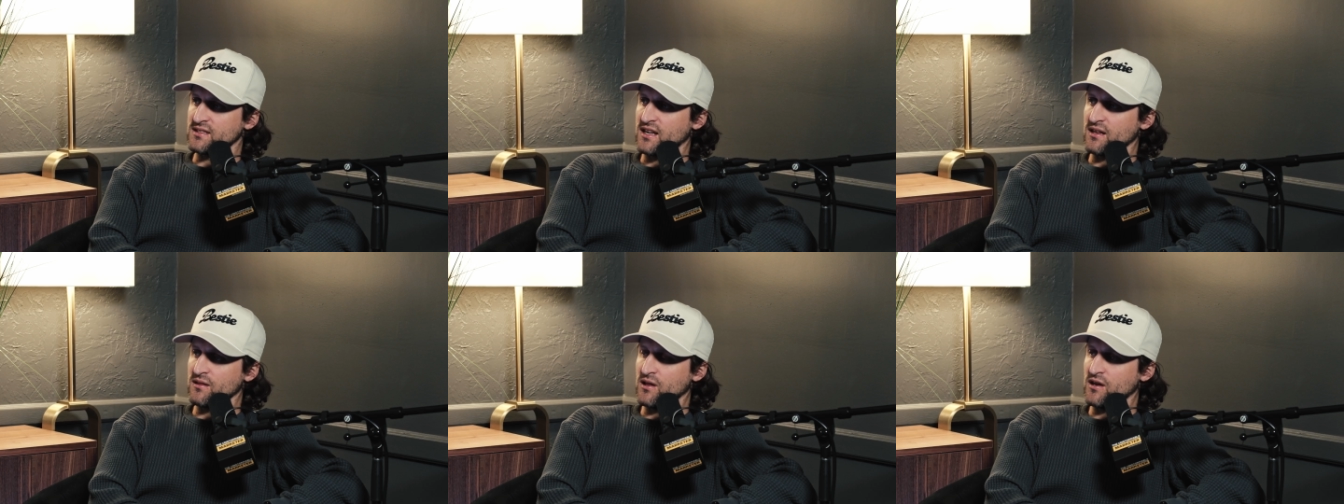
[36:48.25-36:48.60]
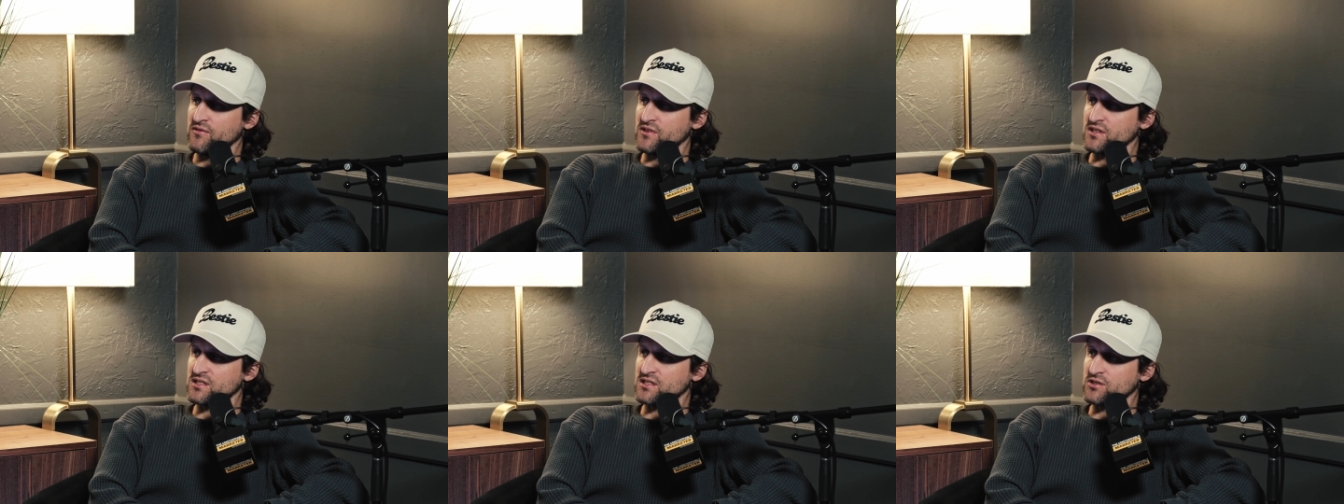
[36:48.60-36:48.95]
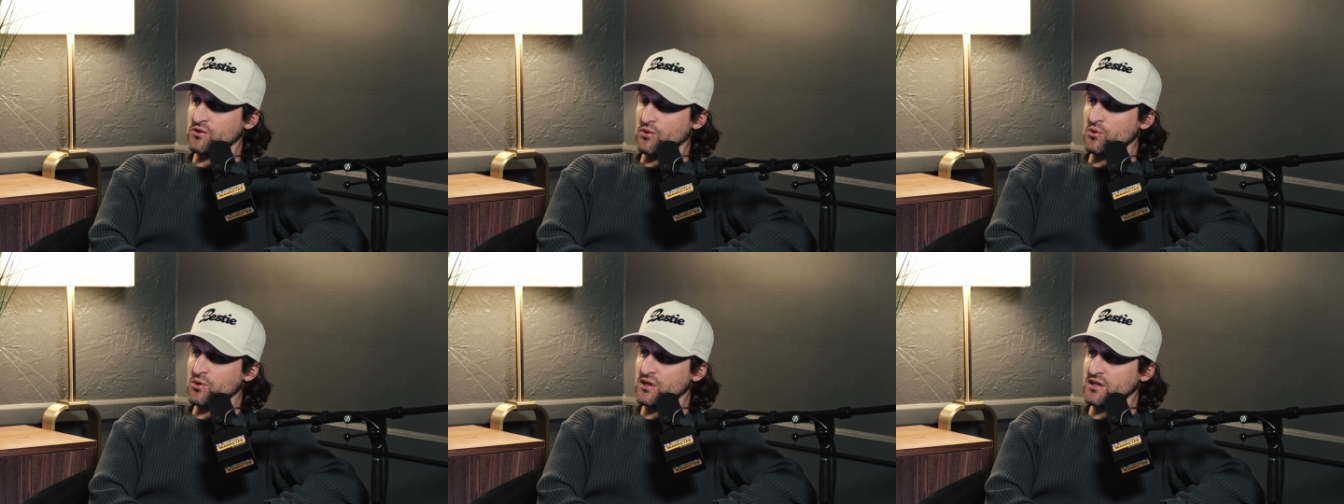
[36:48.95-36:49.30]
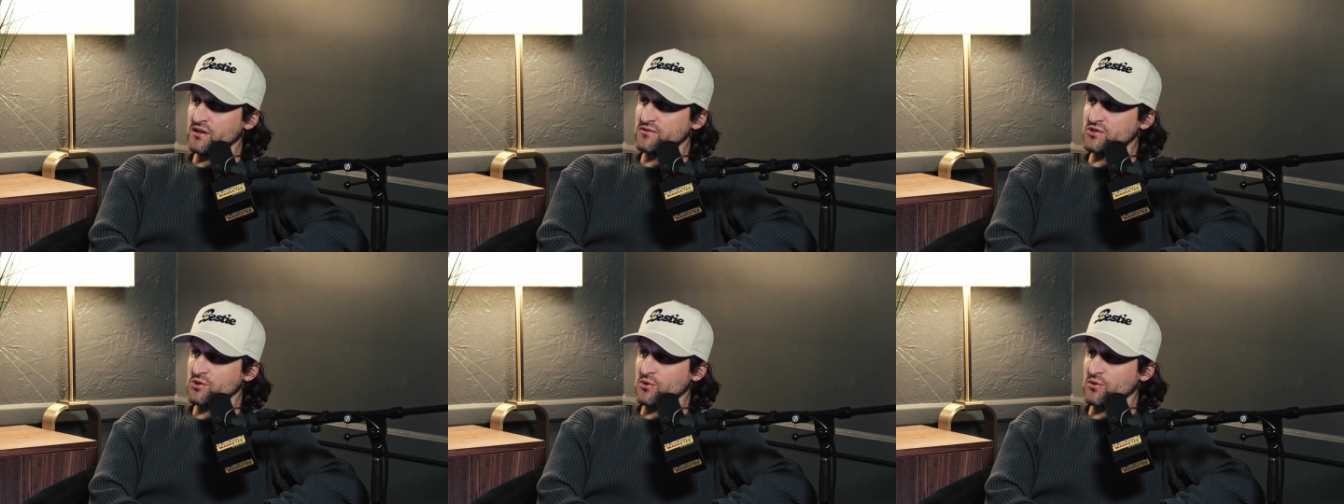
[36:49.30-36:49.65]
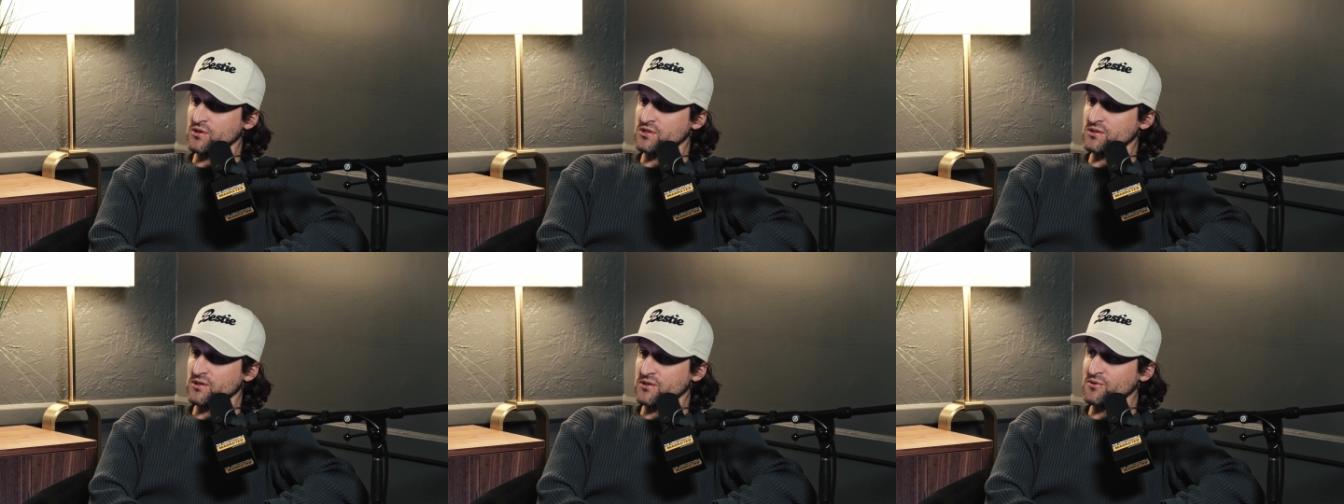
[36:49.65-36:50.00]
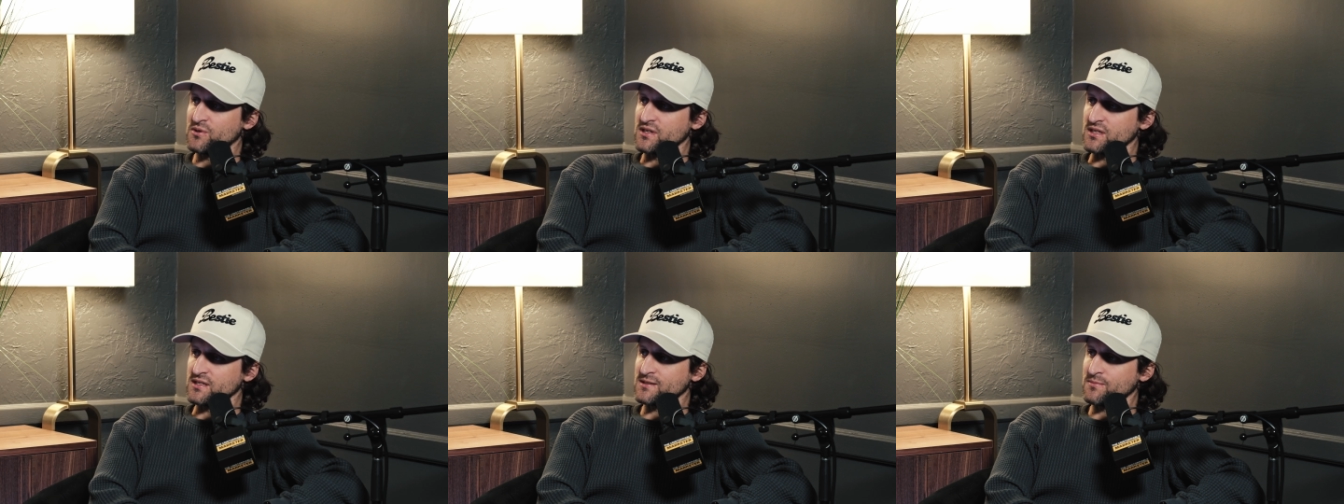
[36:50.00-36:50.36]
And I love the story of George
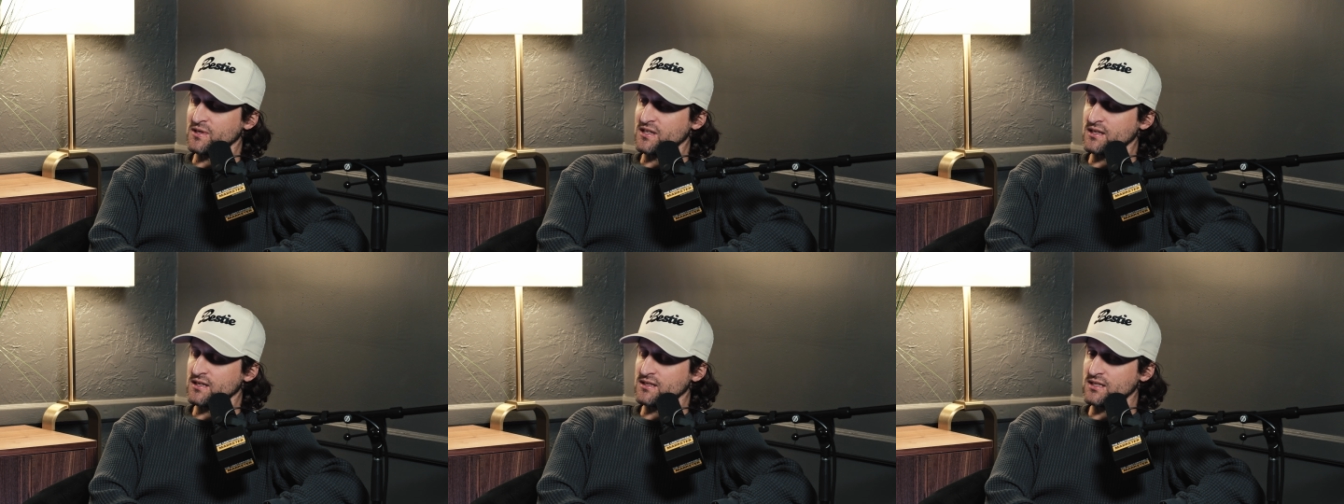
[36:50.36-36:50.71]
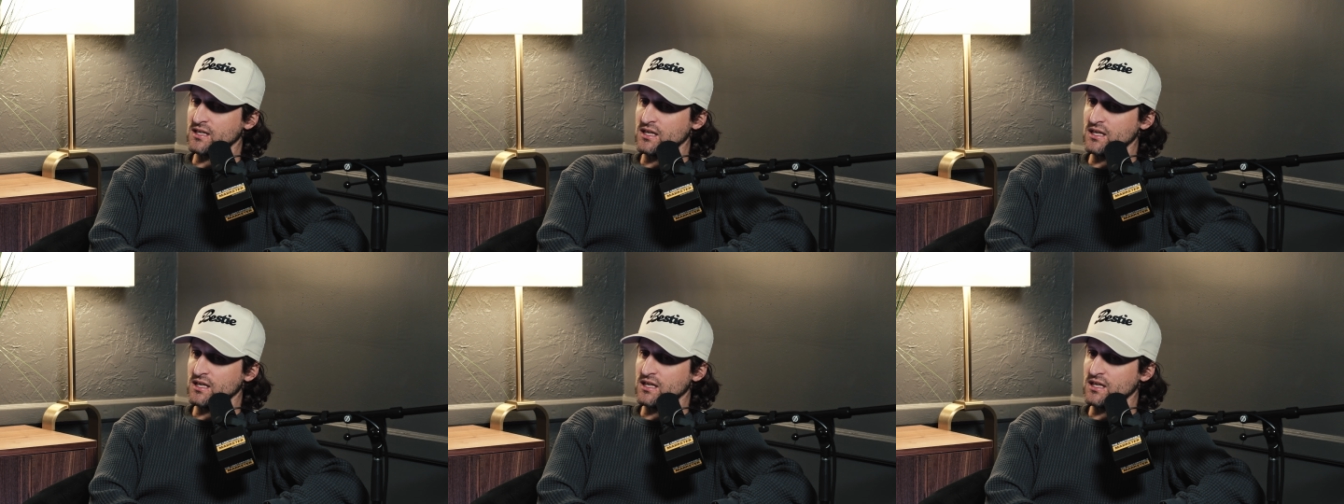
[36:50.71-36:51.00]
Lucas because